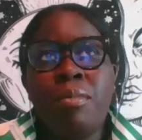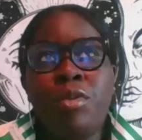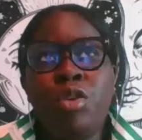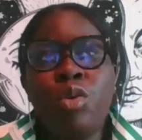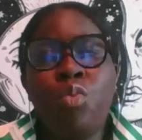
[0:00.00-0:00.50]

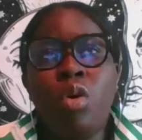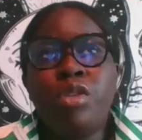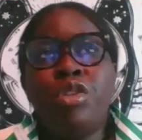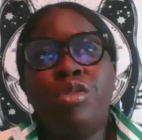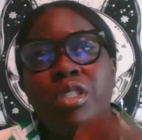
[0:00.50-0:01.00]
you want
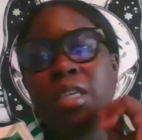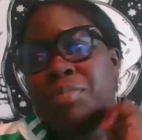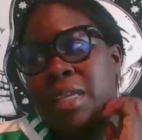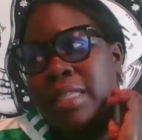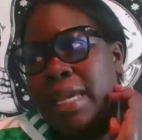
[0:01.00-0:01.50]
to do
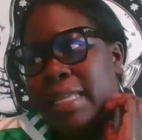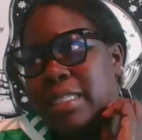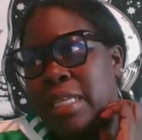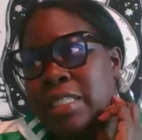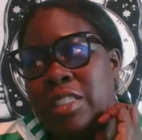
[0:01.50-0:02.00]
something that
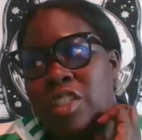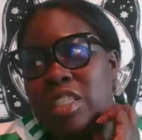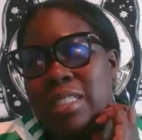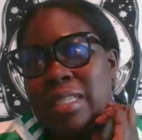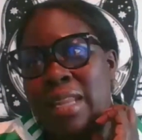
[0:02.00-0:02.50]
is
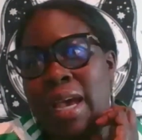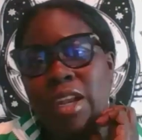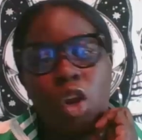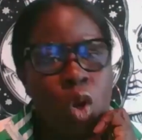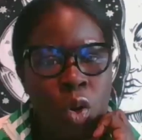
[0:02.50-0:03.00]
just not
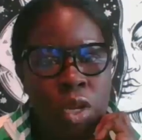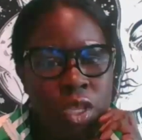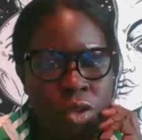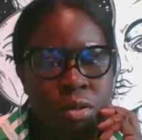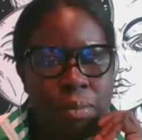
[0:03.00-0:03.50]

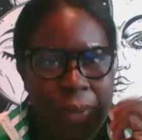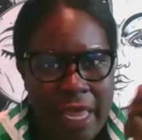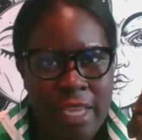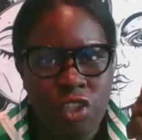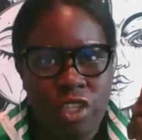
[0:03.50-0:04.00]
earning you a
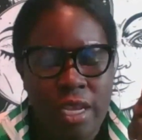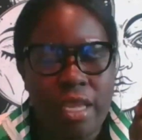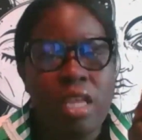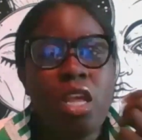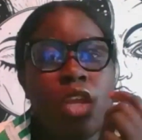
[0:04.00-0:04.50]

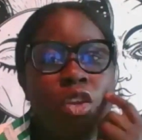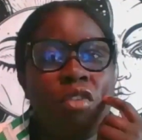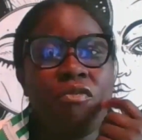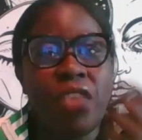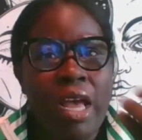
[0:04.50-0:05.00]
paycheck.
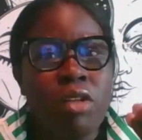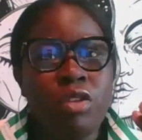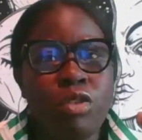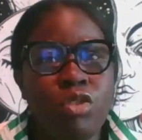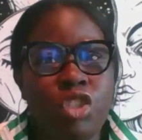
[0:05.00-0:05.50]
Your
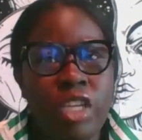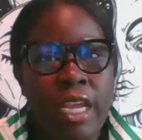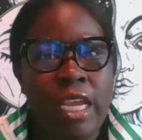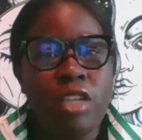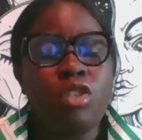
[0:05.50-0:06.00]
values
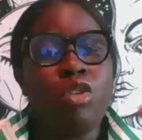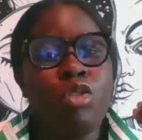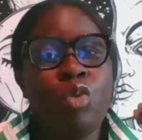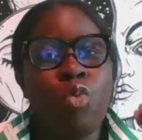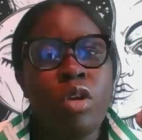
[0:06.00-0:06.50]
change. So
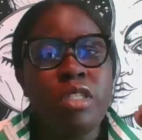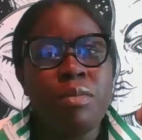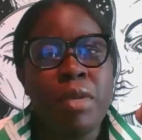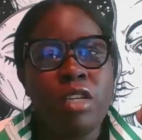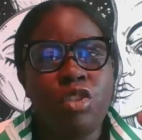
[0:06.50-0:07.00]
you want
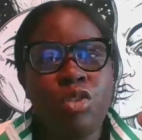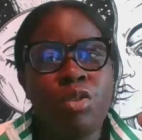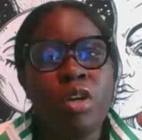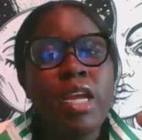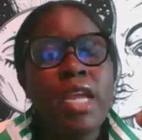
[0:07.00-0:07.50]
to make
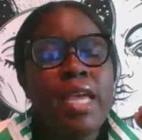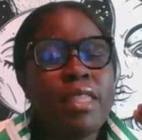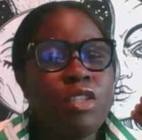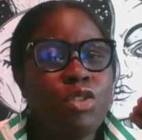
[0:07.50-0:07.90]
sure that